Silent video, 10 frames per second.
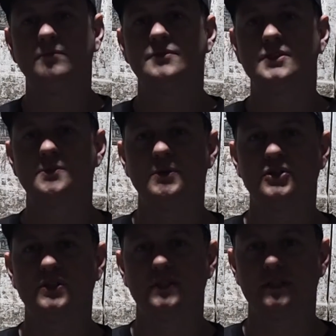
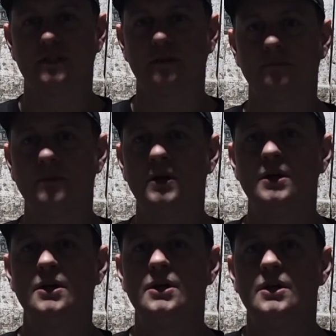suspension system.
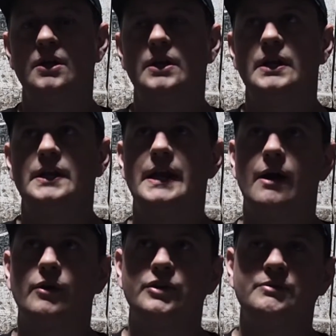
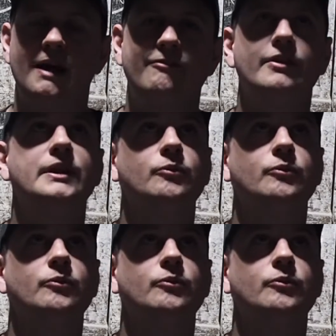Now, you definitely